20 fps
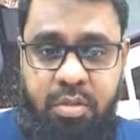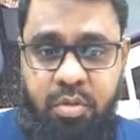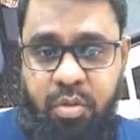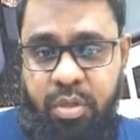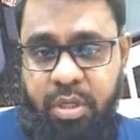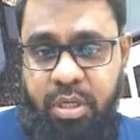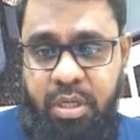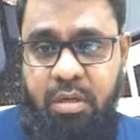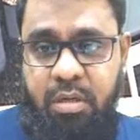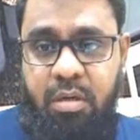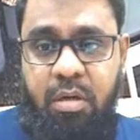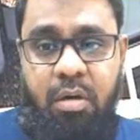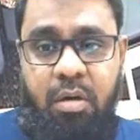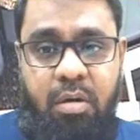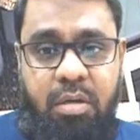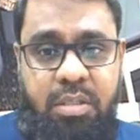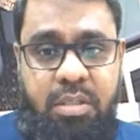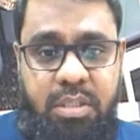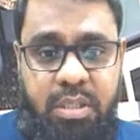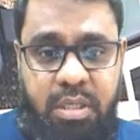So here
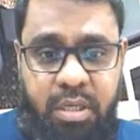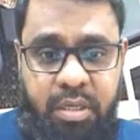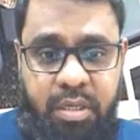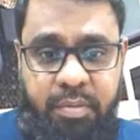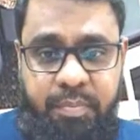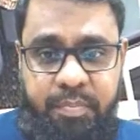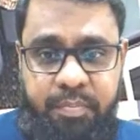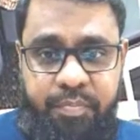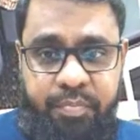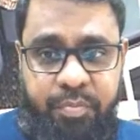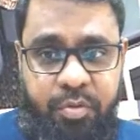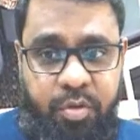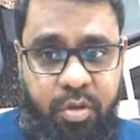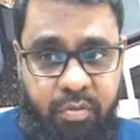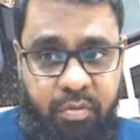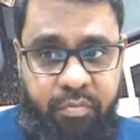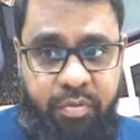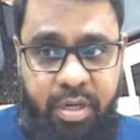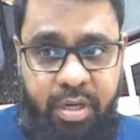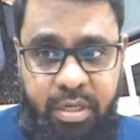on screen, you
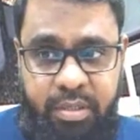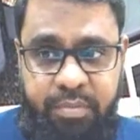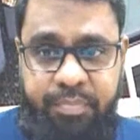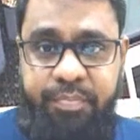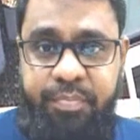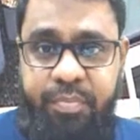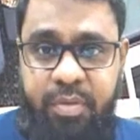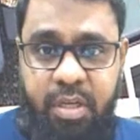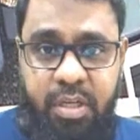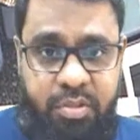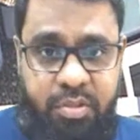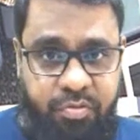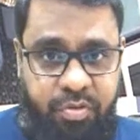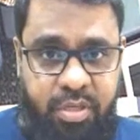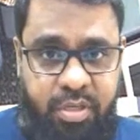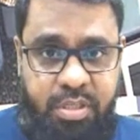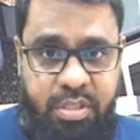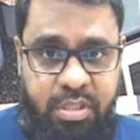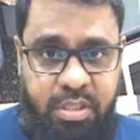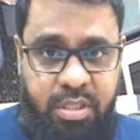can find
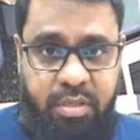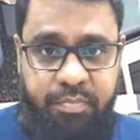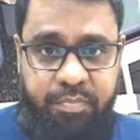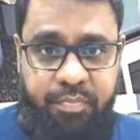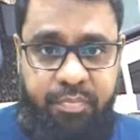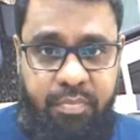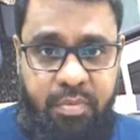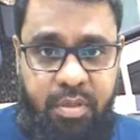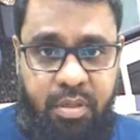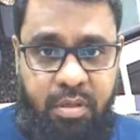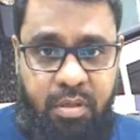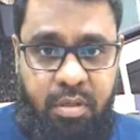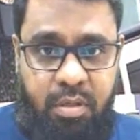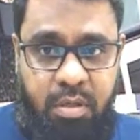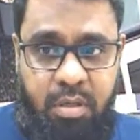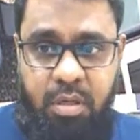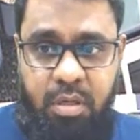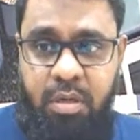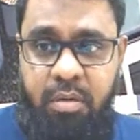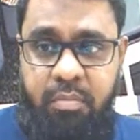HVAC
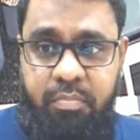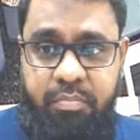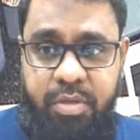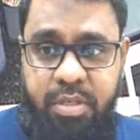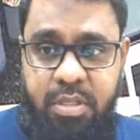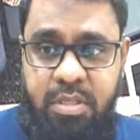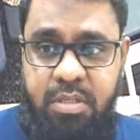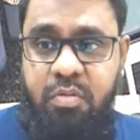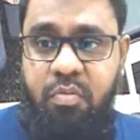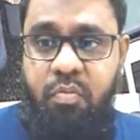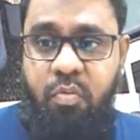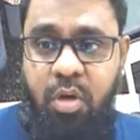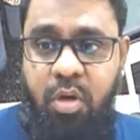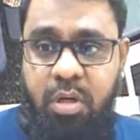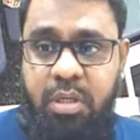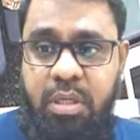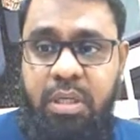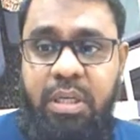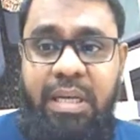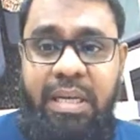means
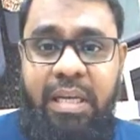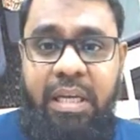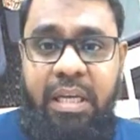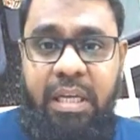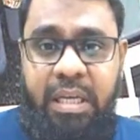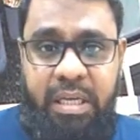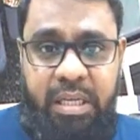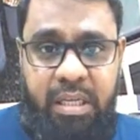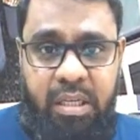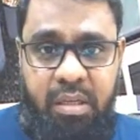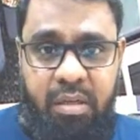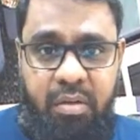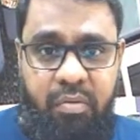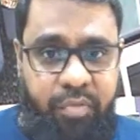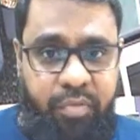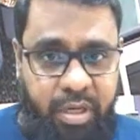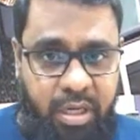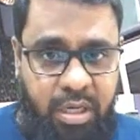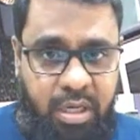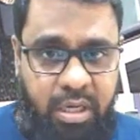what? Heating,
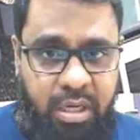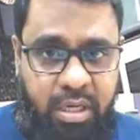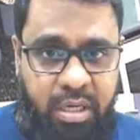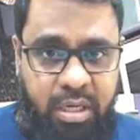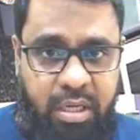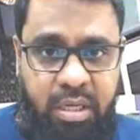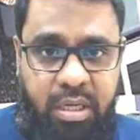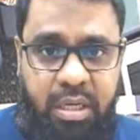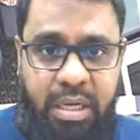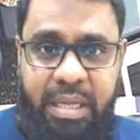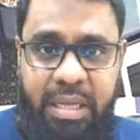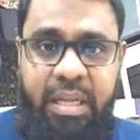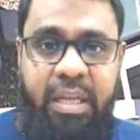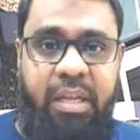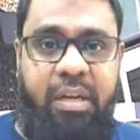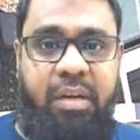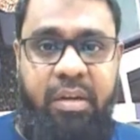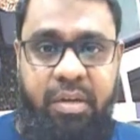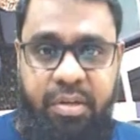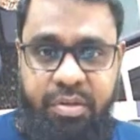ventilating and
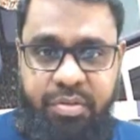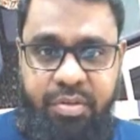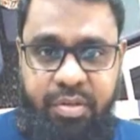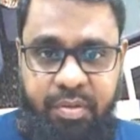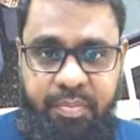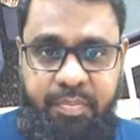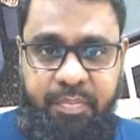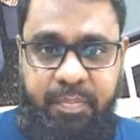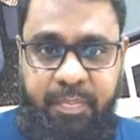air conditioning.